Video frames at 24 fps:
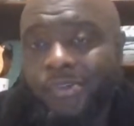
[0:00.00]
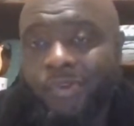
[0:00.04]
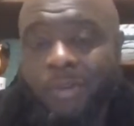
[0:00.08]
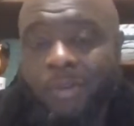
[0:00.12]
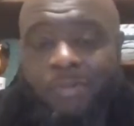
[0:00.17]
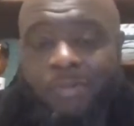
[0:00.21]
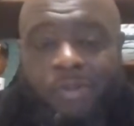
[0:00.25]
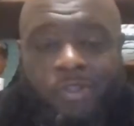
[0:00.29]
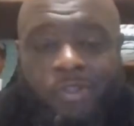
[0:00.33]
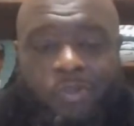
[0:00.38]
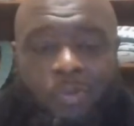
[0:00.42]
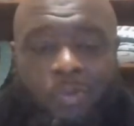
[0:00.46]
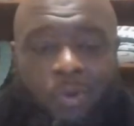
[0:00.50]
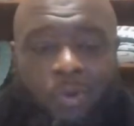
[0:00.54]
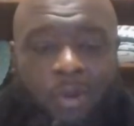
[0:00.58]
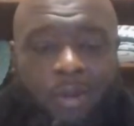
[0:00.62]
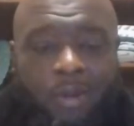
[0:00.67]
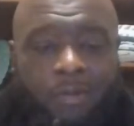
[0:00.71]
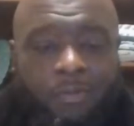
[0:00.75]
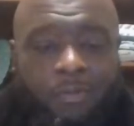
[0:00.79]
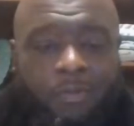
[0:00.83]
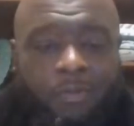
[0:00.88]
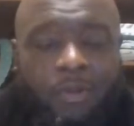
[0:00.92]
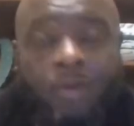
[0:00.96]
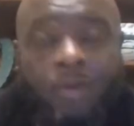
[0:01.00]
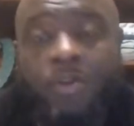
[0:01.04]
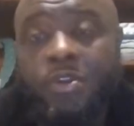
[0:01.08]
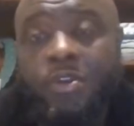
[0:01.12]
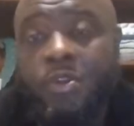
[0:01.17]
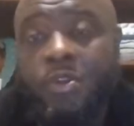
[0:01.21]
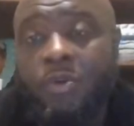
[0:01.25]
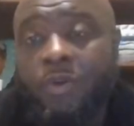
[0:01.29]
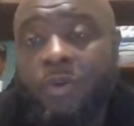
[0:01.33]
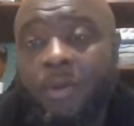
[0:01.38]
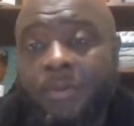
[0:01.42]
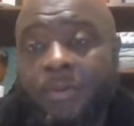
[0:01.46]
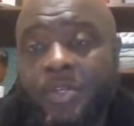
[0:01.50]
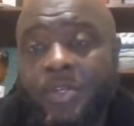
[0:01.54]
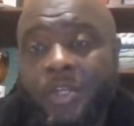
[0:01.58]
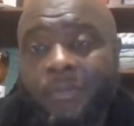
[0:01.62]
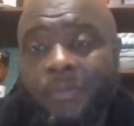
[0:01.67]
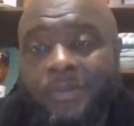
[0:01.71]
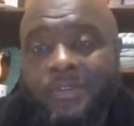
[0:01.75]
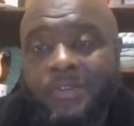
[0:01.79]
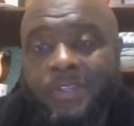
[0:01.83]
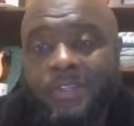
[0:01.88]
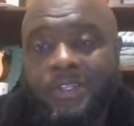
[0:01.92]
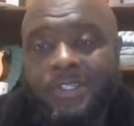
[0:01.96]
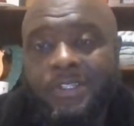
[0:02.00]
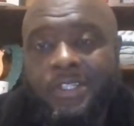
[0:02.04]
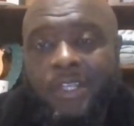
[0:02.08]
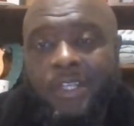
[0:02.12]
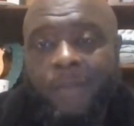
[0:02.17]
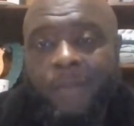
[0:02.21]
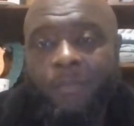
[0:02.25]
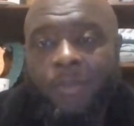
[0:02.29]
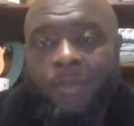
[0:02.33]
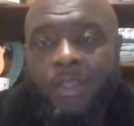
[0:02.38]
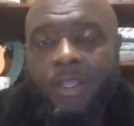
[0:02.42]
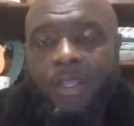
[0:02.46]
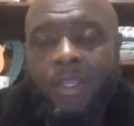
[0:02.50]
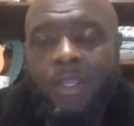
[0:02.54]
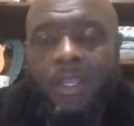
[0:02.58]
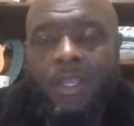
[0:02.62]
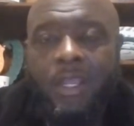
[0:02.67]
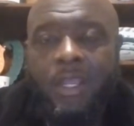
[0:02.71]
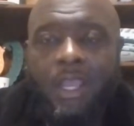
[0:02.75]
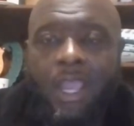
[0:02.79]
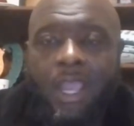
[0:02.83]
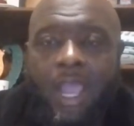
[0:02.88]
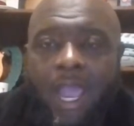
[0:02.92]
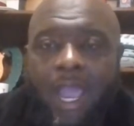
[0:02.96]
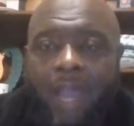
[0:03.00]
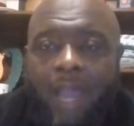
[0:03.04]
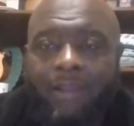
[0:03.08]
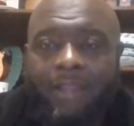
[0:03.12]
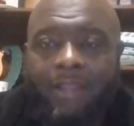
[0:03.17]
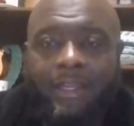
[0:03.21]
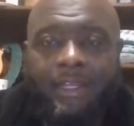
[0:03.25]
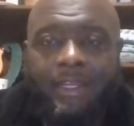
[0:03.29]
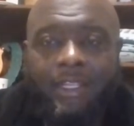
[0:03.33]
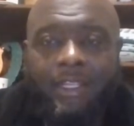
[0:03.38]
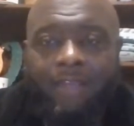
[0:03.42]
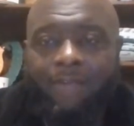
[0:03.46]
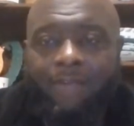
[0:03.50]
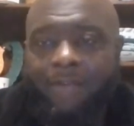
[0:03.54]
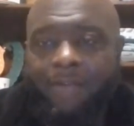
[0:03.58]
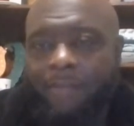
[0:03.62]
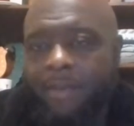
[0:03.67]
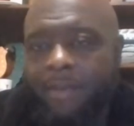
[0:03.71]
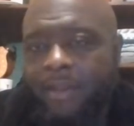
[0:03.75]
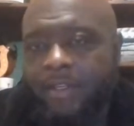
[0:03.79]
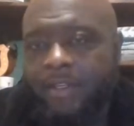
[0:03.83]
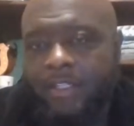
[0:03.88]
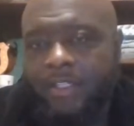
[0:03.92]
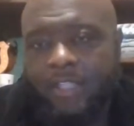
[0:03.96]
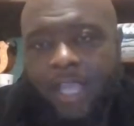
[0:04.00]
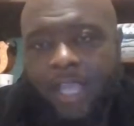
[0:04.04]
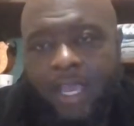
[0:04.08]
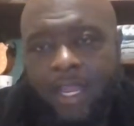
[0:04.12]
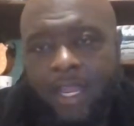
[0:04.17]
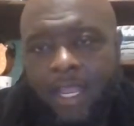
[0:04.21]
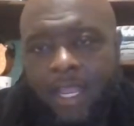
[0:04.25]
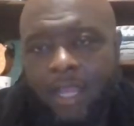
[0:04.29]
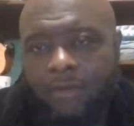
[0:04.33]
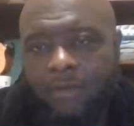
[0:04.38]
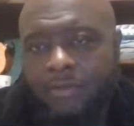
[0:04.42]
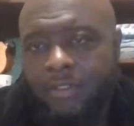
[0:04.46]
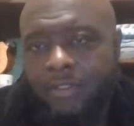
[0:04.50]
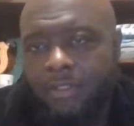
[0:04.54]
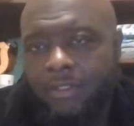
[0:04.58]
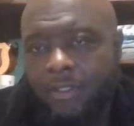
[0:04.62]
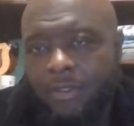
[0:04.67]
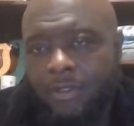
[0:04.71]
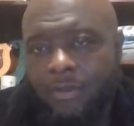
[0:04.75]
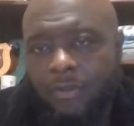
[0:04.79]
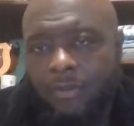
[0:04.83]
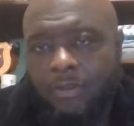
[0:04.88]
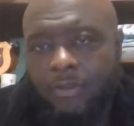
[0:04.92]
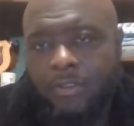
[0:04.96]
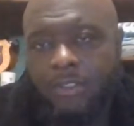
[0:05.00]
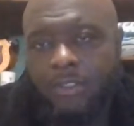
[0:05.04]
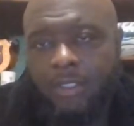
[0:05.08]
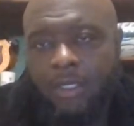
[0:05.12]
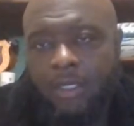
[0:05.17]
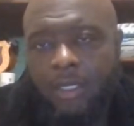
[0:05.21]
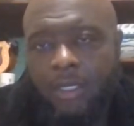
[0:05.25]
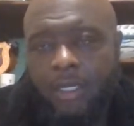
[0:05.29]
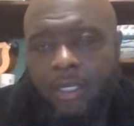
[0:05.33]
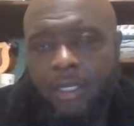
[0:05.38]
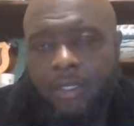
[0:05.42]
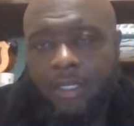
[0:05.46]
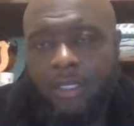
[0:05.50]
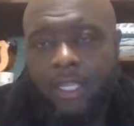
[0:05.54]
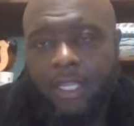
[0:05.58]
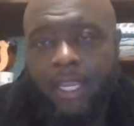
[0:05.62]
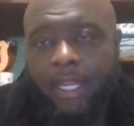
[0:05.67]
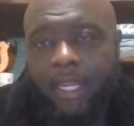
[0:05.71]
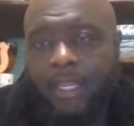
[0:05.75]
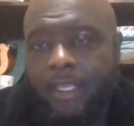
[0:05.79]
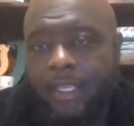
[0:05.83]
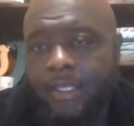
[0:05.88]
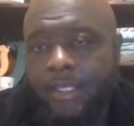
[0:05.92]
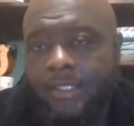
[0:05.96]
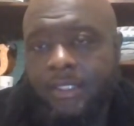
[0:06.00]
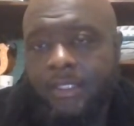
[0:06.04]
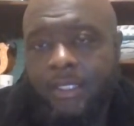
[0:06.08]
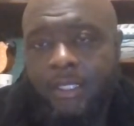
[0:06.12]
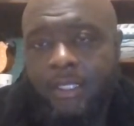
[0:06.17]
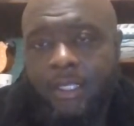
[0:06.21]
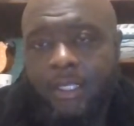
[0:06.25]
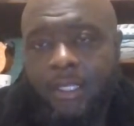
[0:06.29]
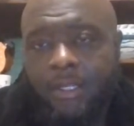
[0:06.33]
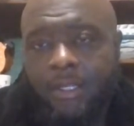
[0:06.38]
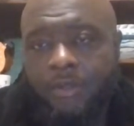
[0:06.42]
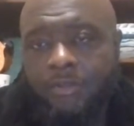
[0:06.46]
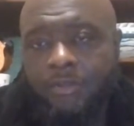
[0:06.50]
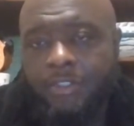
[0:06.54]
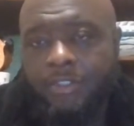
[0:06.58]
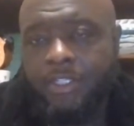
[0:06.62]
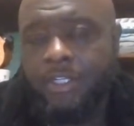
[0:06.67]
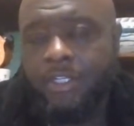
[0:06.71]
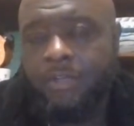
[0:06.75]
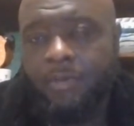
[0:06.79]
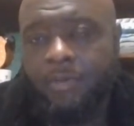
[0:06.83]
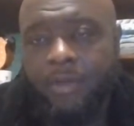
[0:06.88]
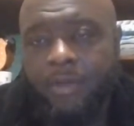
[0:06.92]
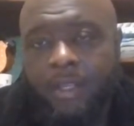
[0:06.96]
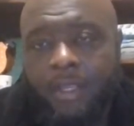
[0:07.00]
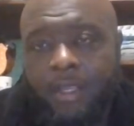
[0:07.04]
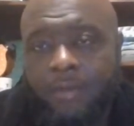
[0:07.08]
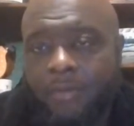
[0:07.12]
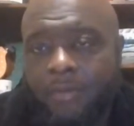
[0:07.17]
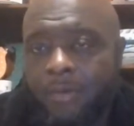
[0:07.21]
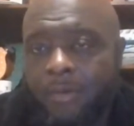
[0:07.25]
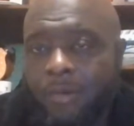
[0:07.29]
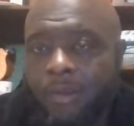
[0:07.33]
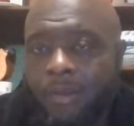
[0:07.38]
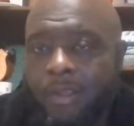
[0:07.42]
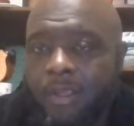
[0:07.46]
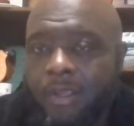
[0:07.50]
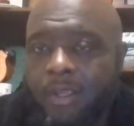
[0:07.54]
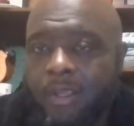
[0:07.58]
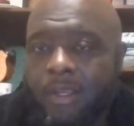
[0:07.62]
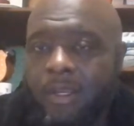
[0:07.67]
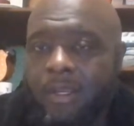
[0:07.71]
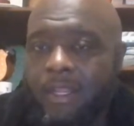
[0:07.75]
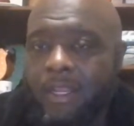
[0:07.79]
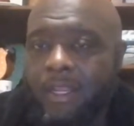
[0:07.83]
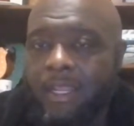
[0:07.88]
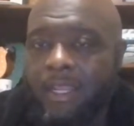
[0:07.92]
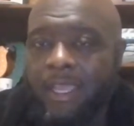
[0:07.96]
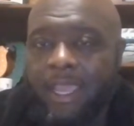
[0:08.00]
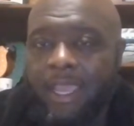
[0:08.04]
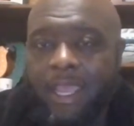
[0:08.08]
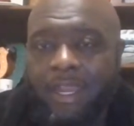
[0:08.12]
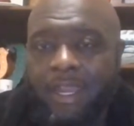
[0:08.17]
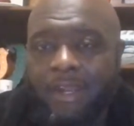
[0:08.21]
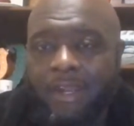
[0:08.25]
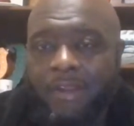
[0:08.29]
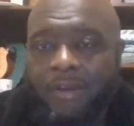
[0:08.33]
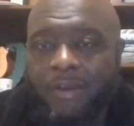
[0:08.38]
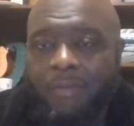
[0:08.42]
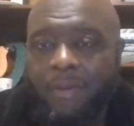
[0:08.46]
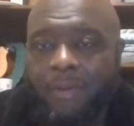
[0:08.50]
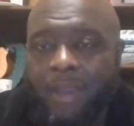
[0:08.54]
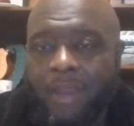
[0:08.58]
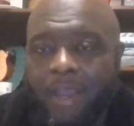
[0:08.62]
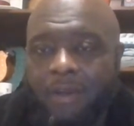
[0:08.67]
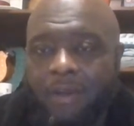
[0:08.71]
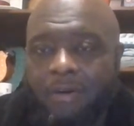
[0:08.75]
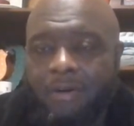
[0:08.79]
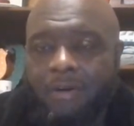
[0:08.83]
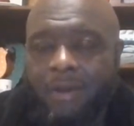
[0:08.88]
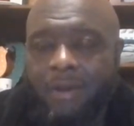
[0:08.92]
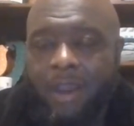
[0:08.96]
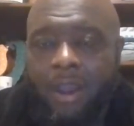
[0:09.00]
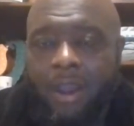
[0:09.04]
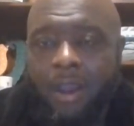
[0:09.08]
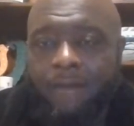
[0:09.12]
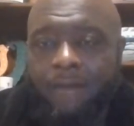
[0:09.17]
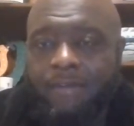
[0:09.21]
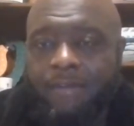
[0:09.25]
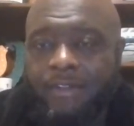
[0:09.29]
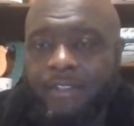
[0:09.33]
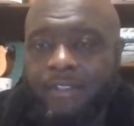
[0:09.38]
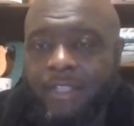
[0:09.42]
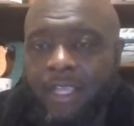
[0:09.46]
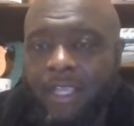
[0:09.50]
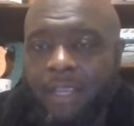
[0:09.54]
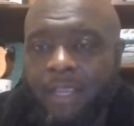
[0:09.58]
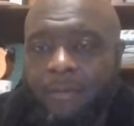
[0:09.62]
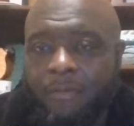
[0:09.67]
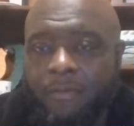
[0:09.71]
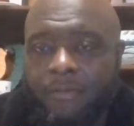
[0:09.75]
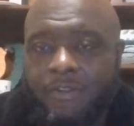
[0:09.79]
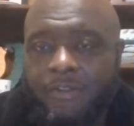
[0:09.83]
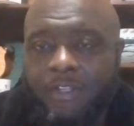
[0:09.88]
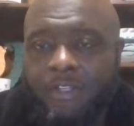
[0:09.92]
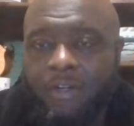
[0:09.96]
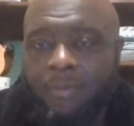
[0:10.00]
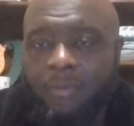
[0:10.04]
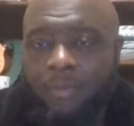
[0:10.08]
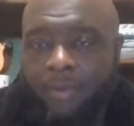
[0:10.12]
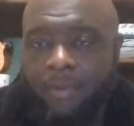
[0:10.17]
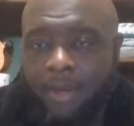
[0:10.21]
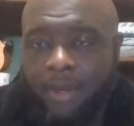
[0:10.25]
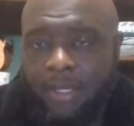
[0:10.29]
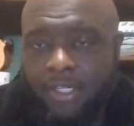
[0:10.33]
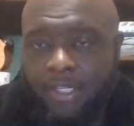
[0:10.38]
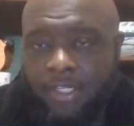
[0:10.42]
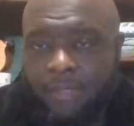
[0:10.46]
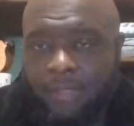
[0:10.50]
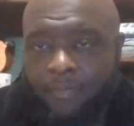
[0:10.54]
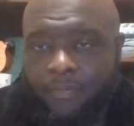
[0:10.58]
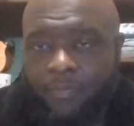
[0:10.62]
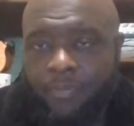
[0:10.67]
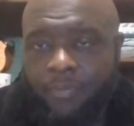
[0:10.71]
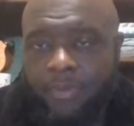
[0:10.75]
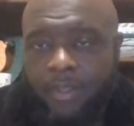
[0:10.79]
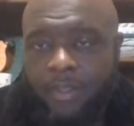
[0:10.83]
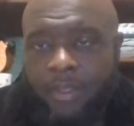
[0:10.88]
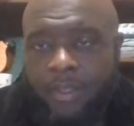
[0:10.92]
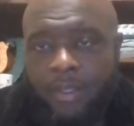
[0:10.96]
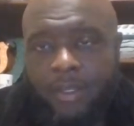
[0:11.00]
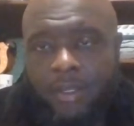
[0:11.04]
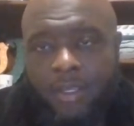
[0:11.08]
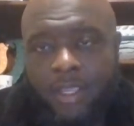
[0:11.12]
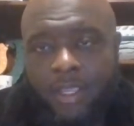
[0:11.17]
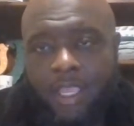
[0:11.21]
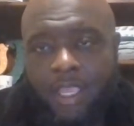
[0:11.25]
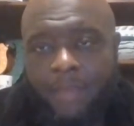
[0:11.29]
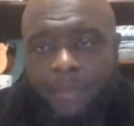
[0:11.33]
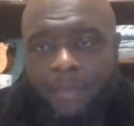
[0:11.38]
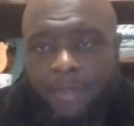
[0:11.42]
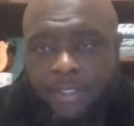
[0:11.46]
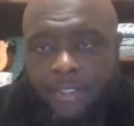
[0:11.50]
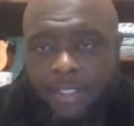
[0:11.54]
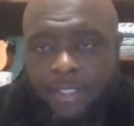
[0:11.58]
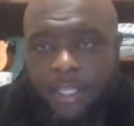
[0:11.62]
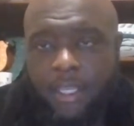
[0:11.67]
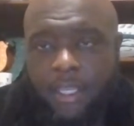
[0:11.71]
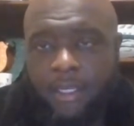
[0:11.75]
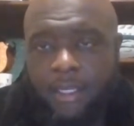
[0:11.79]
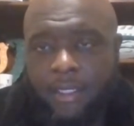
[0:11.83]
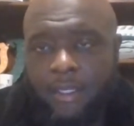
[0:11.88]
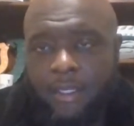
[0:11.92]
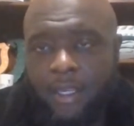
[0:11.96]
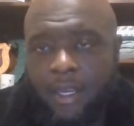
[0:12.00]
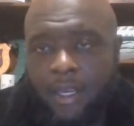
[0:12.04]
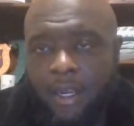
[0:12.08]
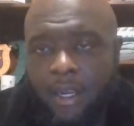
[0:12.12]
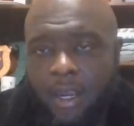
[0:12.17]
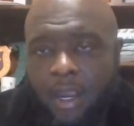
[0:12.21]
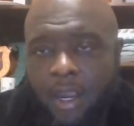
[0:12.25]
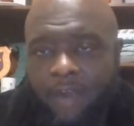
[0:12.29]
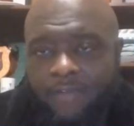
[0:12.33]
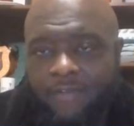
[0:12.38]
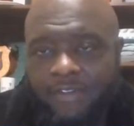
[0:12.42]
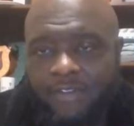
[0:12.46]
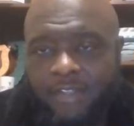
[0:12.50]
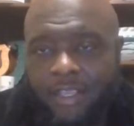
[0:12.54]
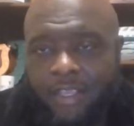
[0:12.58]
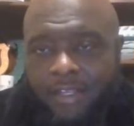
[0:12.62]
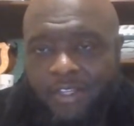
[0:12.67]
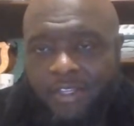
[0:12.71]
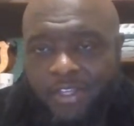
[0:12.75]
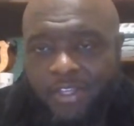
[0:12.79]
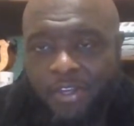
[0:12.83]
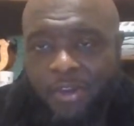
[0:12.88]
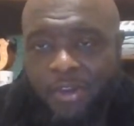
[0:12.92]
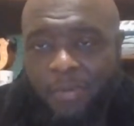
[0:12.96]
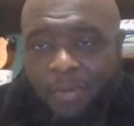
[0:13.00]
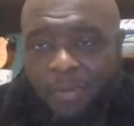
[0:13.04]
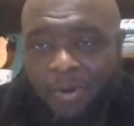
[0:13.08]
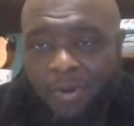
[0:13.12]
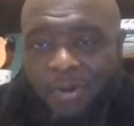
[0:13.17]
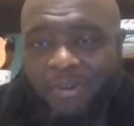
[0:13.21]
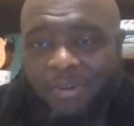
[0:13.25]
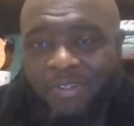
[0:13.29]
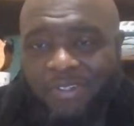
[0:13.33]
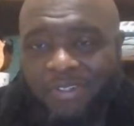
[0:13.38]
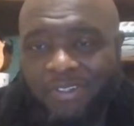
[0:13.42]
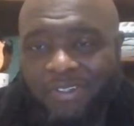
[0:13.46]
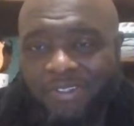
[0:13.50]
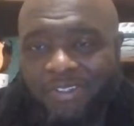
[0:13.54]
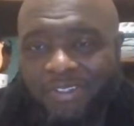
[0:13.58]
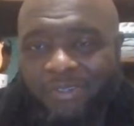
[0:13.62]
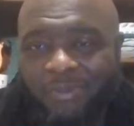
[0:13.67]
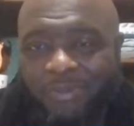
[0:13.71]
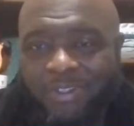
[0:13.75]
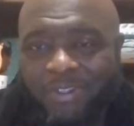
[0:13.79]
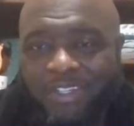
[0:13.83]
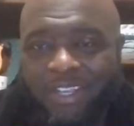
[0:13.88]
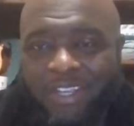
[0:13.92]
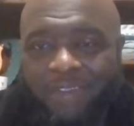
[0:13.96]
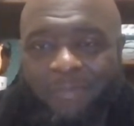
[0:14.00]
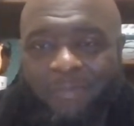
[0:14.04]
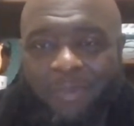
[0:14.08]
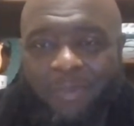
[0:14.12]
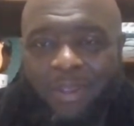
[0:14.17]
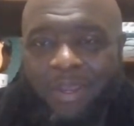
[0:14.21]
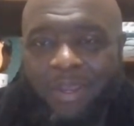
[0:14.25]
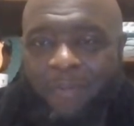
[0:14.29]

this morning, go to Deuteronomy chapter 16. I'd like to give a big shout out to those ladies and those gentlemen that headed up our Harvest Day celebration, and particularly our Harvest Day chairpersons, which have been